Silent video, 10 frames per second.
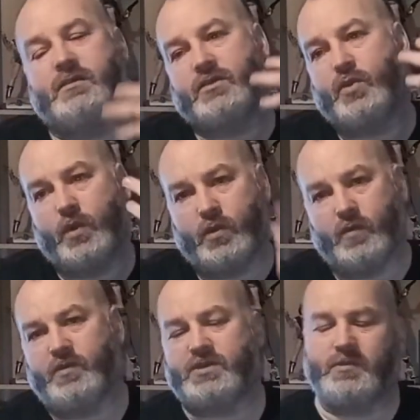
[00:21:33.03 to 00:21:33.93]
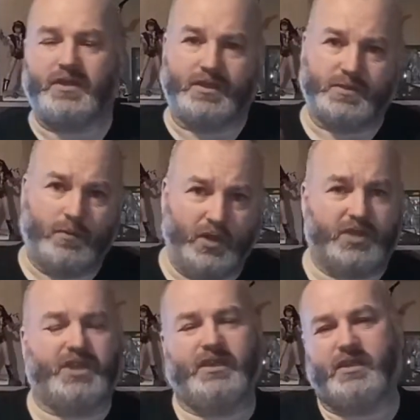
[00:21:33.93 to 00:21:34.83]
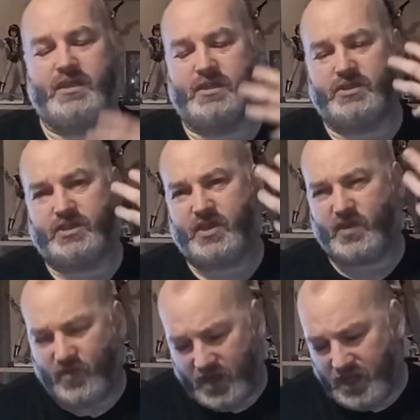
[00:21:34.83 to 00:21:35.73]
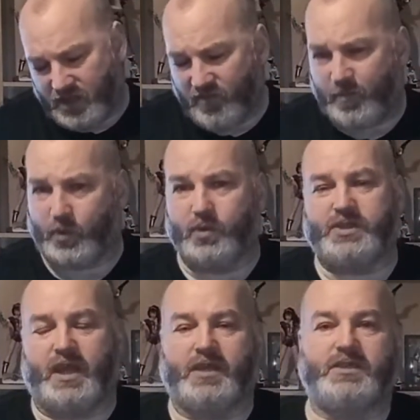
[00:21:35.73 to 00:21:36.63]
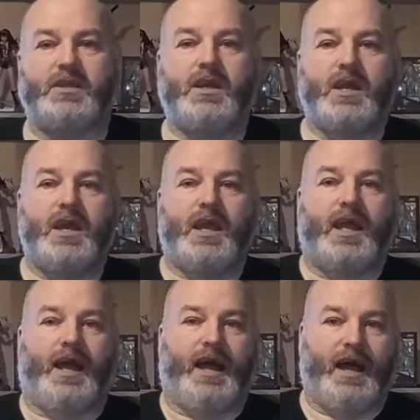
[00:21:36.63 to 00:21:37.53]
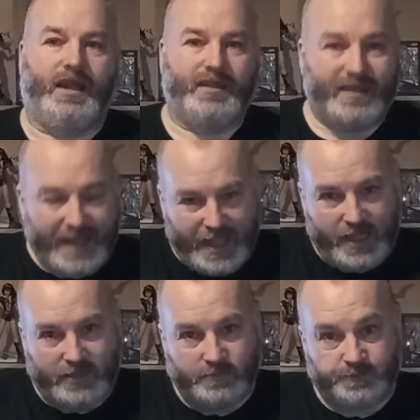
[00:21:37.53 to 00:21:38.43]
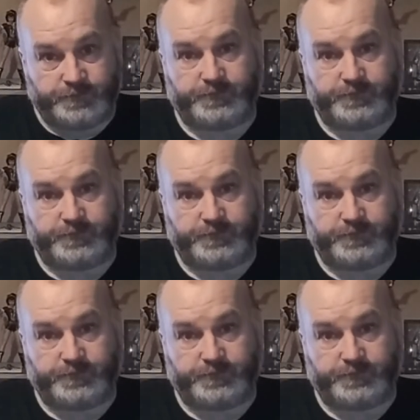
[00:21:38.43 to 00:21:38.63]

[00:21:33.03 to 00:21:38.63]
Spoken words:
going over some things, merch ideas, creative process. And then